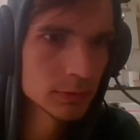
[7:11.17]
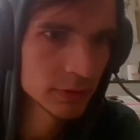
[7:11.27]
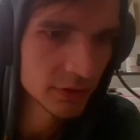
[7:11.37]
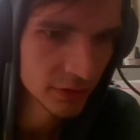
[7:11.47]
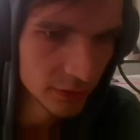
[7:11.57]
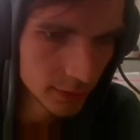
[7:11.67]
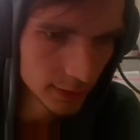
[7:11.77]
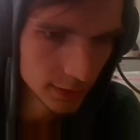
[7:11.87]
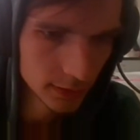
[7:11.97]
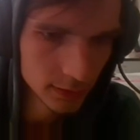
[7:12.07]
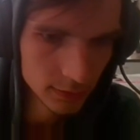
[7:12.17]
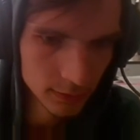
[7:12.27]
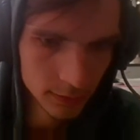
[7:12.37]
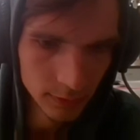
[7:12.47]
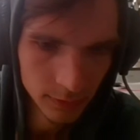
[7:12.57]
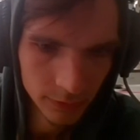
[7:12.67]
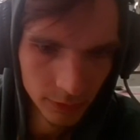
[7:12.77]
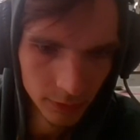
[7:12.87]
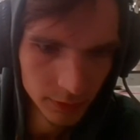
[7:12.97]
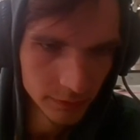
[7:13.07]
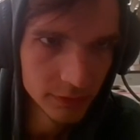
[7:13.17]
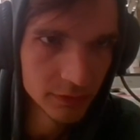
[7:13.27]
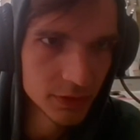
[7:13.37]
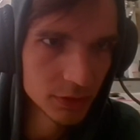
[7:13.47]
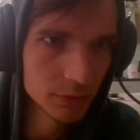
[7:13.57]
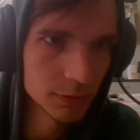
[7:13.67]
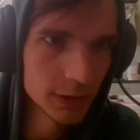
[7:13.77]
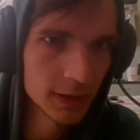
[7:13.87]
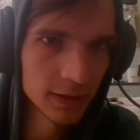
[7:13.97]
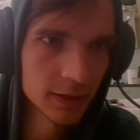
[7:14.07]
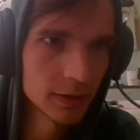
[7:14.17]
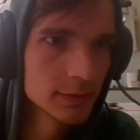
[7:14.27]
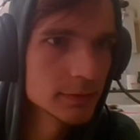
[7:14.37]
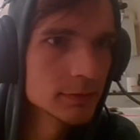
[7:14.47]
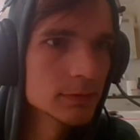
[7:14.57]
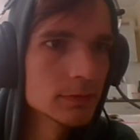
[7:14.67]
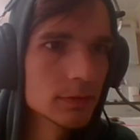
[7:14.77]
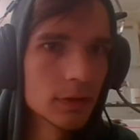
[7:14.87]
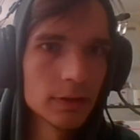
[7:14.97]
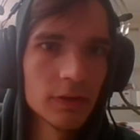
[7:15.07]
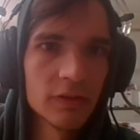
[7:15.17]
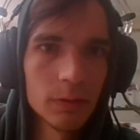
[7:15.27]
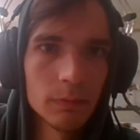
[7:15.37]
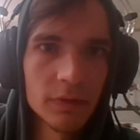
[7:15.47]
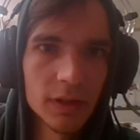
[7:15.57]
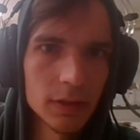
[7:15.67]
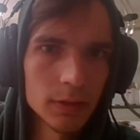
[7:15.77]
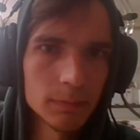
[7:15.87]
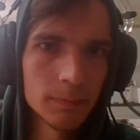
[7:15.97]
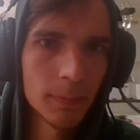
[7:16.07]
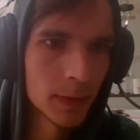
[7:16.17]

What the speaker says: This is like 30th of June again, like the same time.